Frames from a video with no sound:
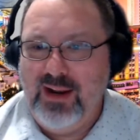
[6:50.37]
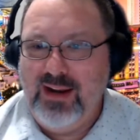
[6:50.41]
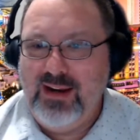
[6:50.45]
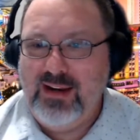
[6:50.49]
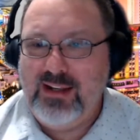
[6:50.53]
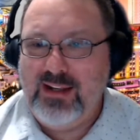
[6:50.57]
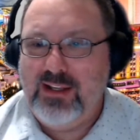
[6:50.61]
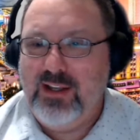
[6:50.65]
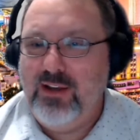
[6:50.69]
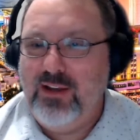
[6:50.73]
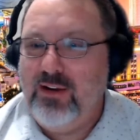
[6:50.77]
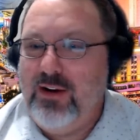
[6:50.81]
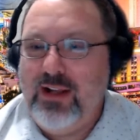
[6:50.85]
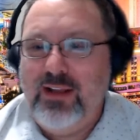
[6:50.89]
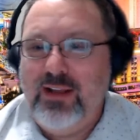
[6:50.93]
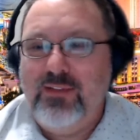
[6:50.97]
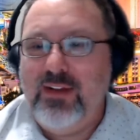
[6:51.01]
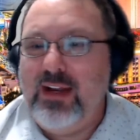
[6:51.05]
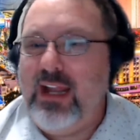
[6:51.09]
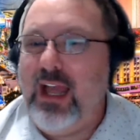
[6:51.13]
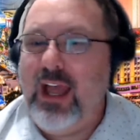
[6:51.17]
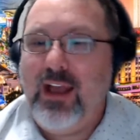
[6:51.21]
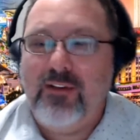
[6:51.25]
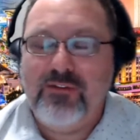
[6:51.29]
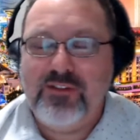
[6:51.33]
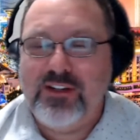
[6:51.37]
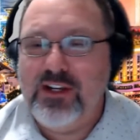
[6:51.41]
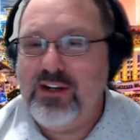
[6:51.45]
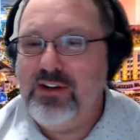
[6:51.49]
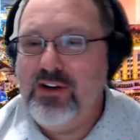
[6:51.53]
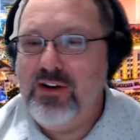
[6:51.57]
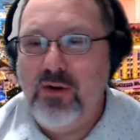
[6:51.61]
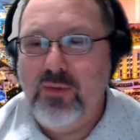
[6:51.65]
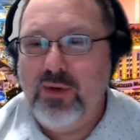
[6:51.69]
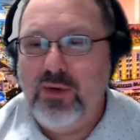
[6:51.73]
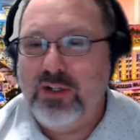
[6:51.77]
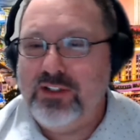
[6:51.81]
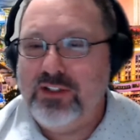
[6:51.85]
right? You don't even have to
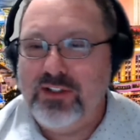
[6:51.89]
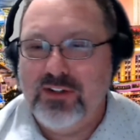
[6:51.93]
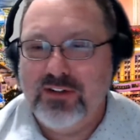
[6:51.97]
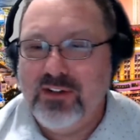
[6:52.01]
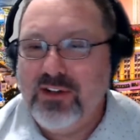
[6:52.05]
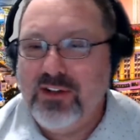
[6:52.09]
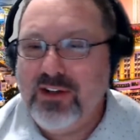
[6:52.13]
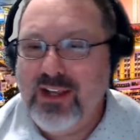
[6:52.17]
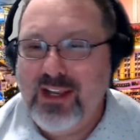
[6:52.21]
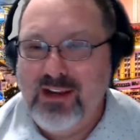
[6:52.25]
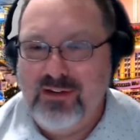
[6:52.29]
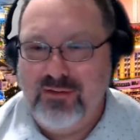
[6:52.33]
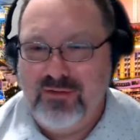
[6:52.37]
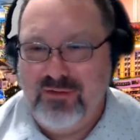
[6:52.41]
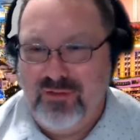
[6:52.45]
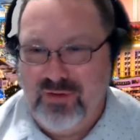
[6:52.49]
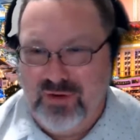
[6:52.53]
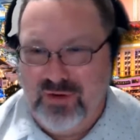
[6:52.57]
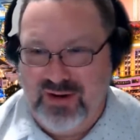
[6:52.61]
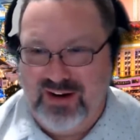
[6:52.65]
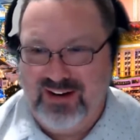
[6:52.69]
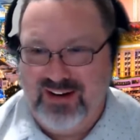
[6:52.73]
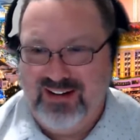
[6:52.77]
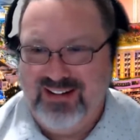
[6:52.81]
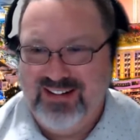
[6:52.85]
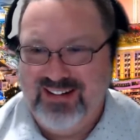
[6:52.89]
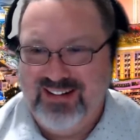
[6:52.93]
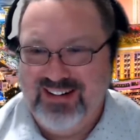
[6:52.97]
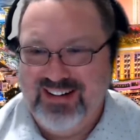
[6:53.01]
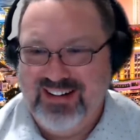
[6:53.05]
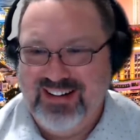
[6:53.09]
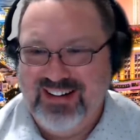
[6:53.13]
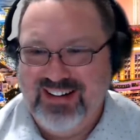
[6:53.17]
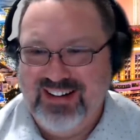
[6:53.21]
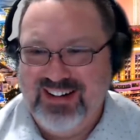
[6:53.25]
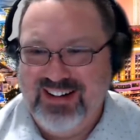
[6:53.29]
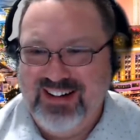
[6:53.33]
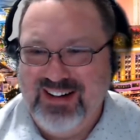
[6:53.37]
know what you're looking for,
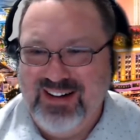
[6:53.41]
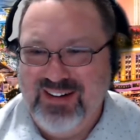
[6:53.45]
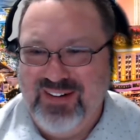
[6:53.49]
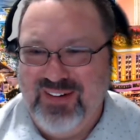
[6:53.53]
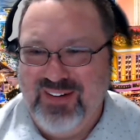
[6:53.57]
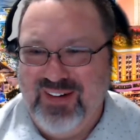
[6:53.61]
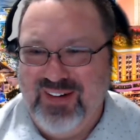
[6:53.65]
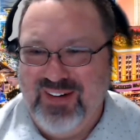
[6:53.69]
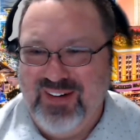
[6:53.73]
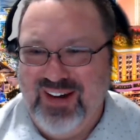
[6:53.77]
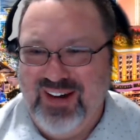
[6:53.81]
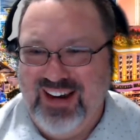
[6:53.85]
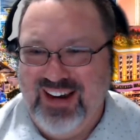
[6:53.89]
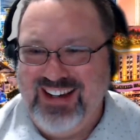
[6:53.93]
right?